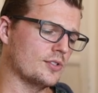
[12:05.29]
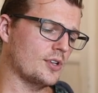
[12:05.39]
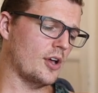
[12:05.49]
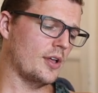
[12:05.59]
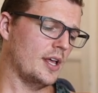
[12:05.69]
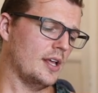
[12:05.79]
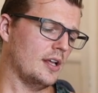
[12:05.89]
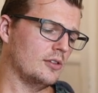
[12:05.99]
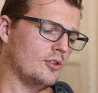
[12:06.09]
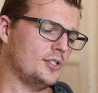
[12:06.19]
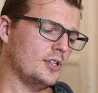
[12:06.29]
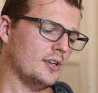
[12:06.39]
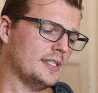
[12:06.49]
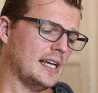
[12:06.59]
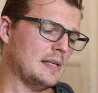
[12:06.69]
So Lucy on
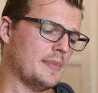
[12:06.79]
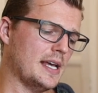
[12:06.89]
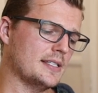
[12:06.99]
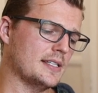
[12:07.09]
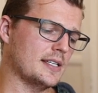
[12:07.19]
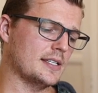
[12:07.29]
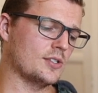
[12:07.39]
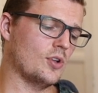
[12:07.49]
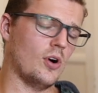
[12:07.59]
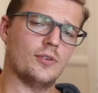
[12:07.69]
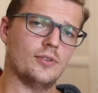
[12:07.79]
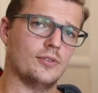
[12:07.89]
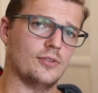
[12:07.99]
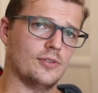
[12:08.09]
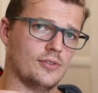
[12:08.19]
a daily basis is not,
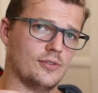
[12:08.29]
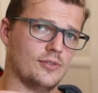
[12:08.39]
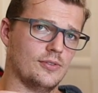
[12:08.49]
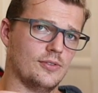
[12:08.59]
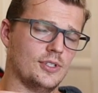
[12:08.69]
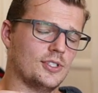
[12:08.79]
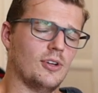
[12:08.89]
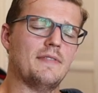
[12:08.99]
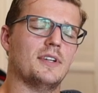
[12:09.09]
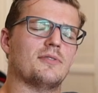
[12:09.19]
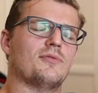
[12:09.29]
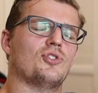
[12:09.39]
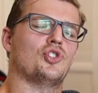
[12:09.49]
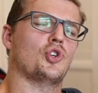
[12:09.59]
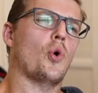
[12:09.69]
it's not even a
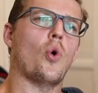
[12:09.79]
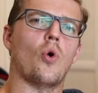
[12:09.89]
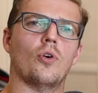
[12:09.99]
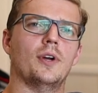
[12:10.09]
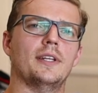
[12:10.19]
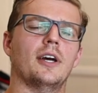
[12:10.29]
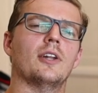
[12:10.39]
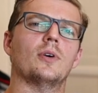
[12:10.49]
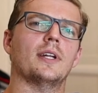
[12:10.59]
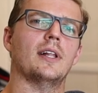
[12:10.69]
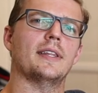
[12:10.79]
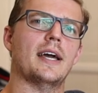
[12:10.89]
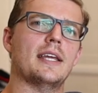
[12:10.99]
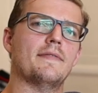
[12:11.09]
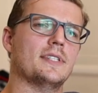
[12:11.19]
chore or anything, I look at it like
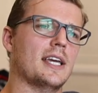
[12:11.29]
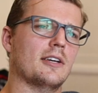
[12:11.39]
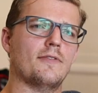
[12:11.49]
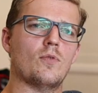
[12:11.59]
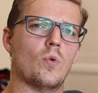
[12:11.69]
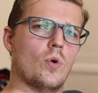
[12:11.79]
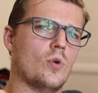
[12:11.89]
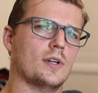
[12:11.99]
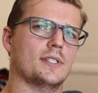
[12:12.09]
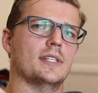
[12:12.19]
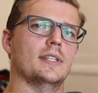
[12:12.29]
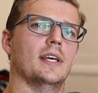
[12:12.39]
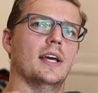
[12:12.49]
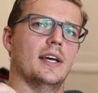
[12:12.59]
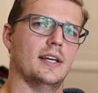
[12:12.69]
that. Even taking her for walks
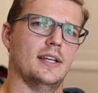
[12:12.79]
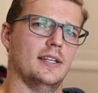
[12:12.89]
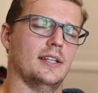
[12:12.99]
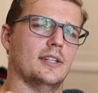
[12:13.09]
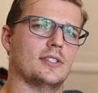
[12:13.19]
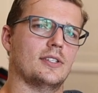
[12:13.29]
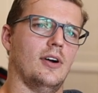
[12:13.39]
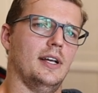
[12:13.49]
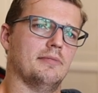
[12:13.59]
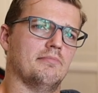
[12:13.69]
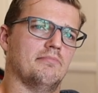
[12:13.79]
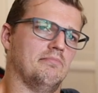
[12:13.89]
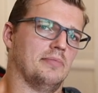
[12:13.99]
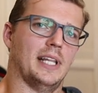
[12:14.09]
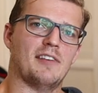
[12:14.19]
and, you know, just, I
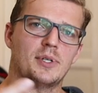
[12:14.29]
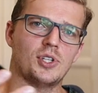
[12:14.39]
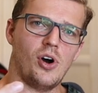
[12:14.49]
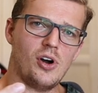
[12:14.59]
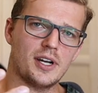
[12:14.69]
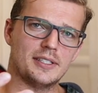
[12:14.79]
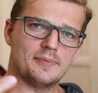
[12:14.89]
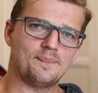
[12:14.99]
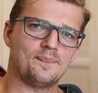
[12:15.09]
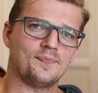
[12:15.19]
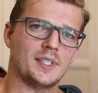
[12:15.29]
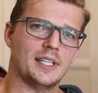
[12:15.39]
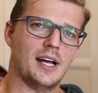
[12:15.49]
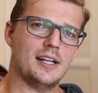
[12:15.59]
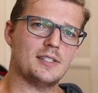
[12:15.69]
love my dog and,
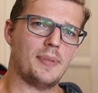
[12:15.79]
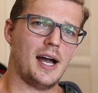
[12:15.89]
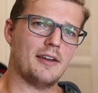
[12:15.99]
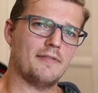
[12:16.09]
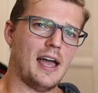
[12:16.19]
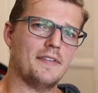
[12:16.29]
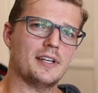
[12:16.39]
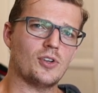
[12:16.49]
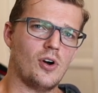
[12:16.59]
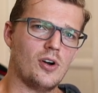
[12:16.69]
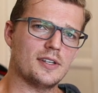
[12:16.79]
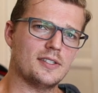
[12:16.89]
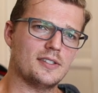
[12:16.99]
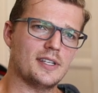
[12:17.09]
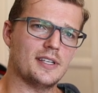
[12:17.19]
you know, it's part of having a dog
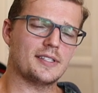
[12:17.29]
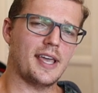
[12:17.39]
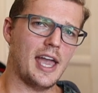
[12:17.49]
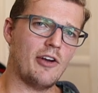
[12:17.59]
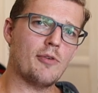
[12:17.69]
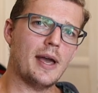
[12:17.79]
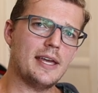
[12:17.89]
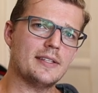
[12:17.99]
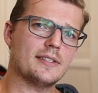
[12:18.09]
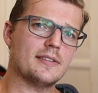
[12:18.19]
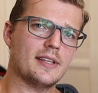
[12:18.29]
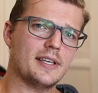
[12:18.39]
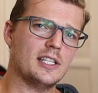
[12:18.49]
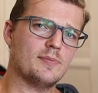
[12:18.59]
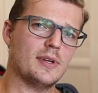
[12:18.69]
is care and maintenance and
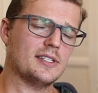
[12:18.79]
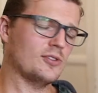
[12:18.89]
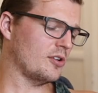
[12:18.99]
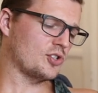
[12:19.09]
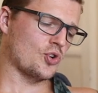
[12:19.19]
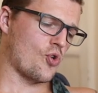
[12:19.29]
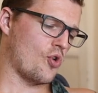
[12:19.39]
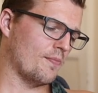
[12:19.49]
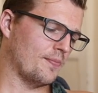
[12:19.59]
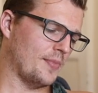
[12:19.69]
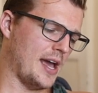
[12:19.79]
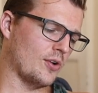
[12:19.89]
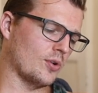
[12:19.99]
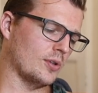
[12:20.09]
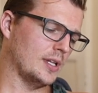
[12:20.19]
things, but it's not a chore at
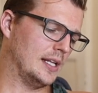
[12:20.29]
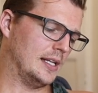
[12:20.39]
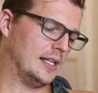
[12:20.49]
all.